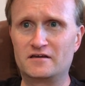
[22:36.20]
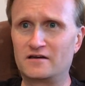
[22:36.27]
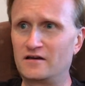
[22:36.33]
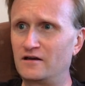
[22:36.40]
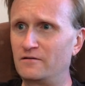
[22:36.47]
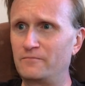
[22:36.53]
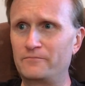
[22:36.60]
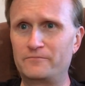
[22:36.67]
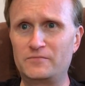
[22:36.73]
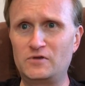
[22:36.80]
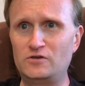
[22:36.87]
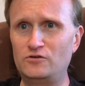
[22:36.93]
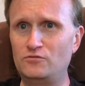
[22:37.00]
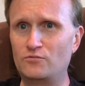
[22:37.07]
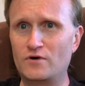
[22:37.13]
um,
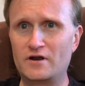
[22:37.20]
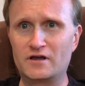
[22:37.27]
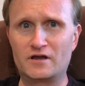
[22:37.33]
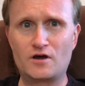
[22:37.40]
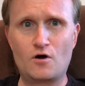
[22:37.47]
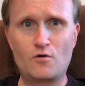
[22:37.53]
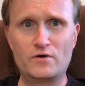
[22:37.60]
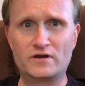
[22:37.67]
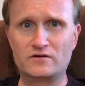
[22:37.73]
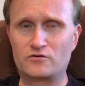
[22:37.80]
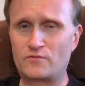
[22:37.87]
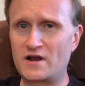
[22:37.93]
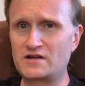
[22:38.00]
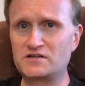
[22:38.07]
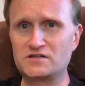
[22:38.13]
you want to go in
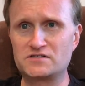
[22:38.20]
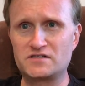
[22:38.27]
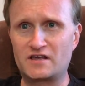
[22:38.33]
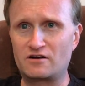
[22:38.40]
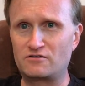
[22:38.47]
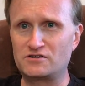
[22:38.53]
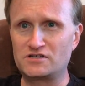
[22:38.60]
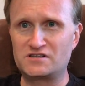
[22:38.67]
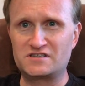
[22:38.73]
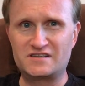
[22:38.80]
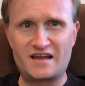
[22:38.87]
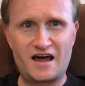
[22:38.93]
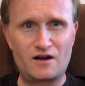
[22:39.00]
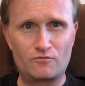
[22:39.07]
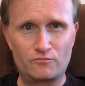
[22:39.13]
directions that are just
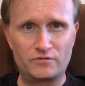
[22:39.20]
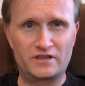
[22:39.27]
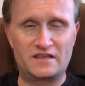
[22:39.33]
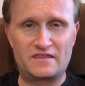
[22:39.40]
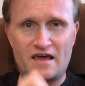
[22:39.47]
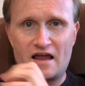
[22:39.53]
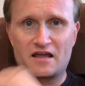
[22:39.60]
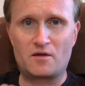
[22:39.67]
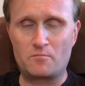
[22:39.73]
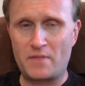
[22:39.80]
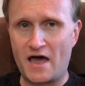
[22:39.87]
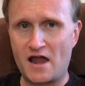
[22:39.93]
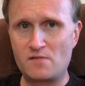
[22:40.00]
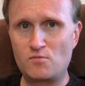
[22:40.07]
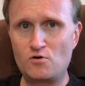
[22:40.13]
not really that
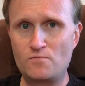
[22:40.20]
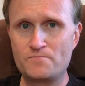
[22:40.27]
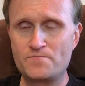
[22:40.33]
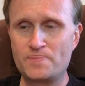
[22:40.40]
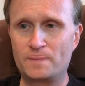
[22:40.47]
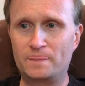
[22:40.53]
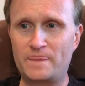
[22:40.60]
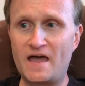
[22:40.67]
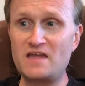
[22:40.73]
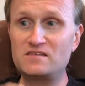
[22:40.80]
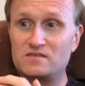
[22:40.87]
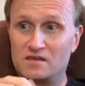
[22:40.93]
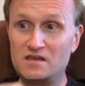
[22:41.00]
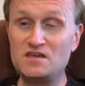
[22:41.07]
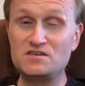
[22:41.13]
compatible that
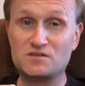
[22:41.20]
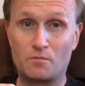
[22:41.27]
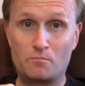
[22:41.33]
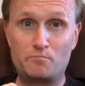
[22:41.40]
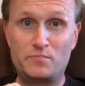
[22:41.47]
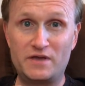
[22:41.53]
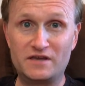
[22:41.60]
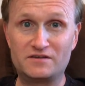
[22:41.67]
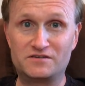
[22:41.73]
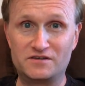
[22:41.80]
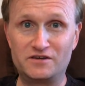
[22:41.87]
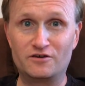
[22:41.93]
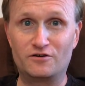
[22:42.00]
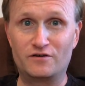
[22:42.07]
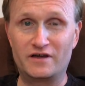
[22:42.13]
is a big
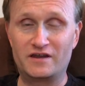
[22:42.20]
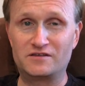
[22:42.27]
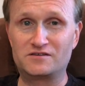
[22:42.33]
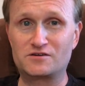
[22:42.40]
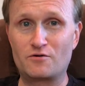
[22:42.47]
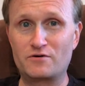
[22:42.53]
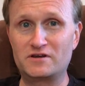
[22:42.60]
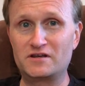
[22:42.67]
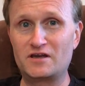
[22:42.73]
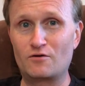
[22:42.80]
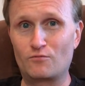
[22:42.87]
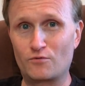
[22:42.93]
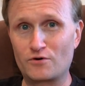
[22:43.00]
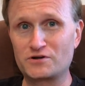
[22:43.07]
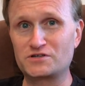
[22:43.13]
deal and it's going to
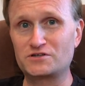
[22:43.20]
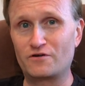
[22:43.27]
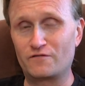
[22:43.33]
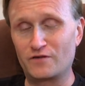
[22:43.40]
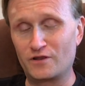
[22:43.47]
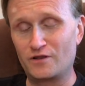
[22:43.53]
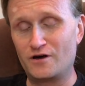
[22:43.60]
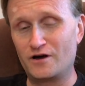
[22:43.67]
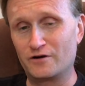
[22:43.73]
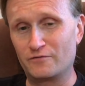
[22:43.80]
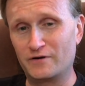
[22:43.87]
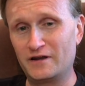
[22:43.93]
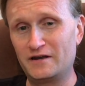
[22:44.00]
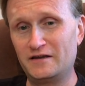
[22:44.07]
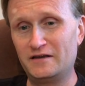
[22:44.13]
get worse over the long
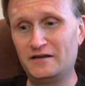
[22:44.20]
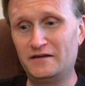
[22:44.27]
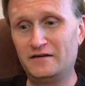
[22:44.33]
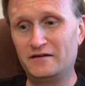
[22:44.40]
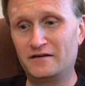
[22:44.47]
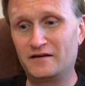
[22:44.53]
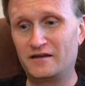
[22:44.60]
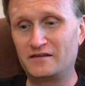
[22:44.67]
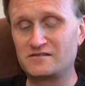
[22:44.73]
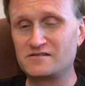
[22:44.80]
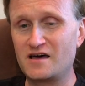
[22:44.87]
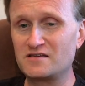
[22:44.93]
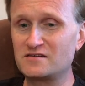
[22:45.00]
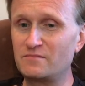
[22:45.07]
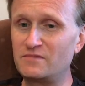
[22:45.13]
run. And it's
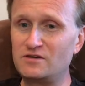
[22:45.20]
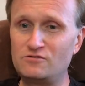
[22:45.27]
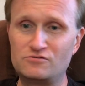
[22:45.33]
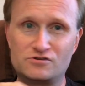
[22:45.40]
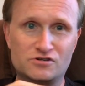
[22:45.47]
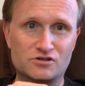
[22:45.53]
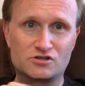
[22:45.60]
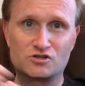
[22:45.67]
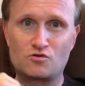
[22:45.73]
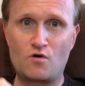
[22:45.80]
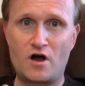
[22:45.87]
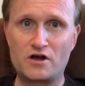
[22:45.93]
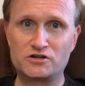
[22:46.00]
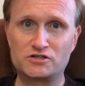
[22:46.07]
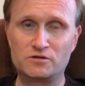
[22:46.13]
not something you should just
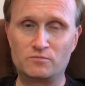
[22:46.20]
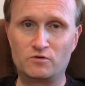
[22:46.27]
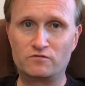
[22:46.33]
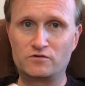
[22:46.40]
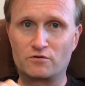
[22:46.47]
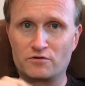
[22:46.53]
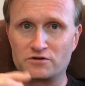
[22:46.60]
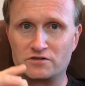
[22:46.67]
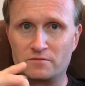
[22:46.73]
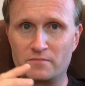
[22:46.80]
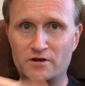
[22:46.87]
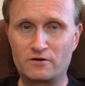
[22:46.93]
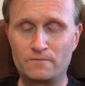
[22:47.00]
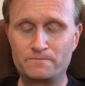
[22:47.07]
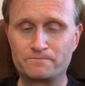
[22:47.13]
squash to move towards the
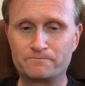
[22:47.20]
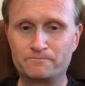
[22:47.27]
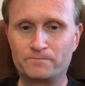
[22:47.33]
middle.